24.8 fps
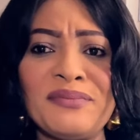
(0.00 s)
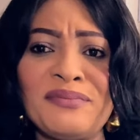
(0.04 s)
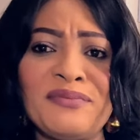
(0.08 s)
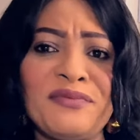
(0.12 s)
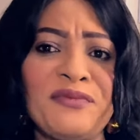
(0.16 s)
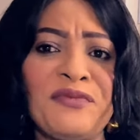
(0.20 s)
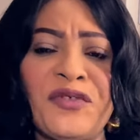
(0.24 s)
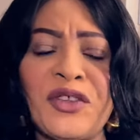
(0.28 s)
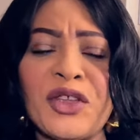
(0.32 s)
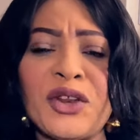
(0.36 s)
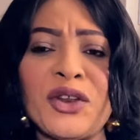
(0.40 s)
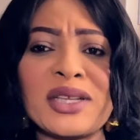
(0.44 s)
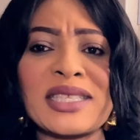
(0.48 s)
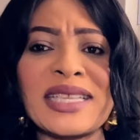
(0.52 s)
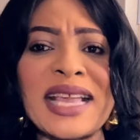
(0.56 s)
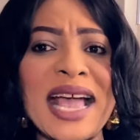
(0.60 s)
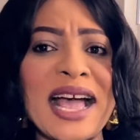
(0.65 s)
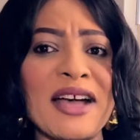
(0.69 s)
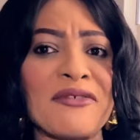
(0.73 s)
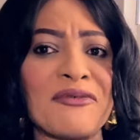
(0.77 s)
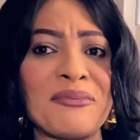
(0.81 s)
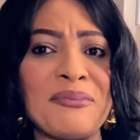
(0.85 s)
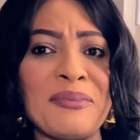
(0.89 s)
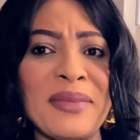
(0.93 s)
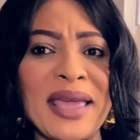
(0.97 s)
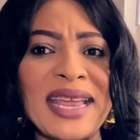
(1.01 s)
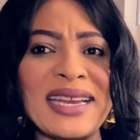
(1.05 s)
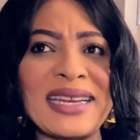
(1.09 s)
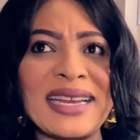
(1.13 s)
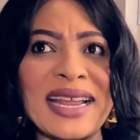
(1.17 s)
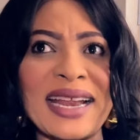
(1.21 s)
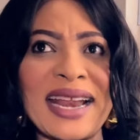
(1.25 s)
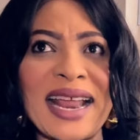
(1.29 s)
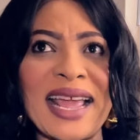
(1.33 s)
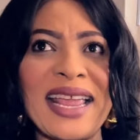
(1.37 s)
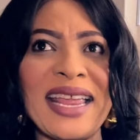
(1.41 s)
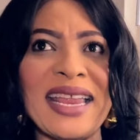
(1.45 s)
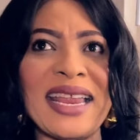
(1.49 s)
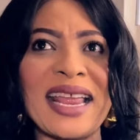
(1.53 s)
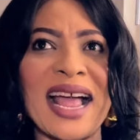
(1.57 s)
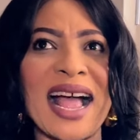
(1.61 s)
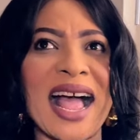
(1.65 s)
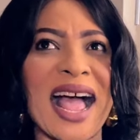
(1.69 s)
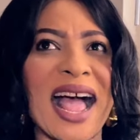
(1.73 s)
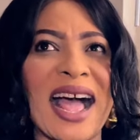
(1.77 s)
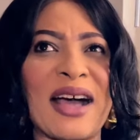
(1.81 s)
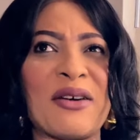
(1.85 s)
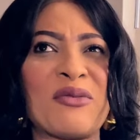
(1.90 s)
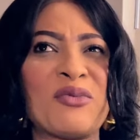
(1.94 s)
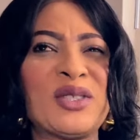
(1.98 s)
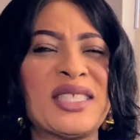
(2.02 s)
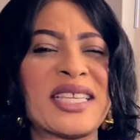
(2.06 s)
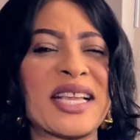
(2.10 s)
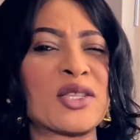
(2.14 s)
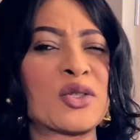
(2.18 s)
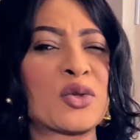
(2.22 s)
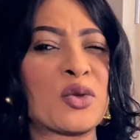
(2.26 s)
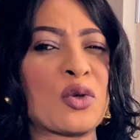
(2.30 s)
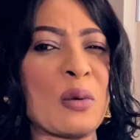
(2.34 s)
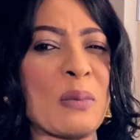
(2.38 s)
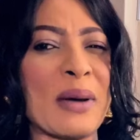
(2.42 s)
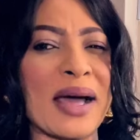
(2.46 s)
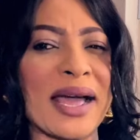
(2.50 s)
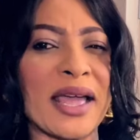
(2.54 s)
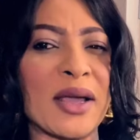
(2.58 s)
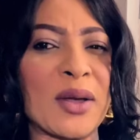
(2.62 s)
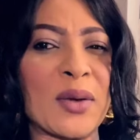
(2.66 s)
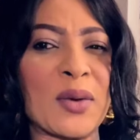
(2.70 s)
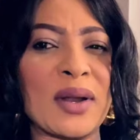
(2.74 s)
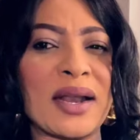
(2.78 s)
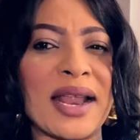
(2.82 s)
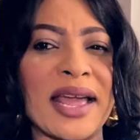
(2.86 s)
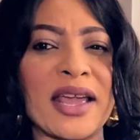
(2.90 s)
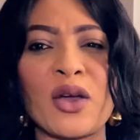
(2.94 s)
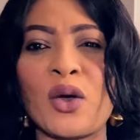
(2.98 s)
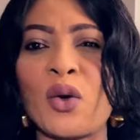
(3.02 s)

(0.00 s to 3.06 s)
videos I have made that I would just go back and go like,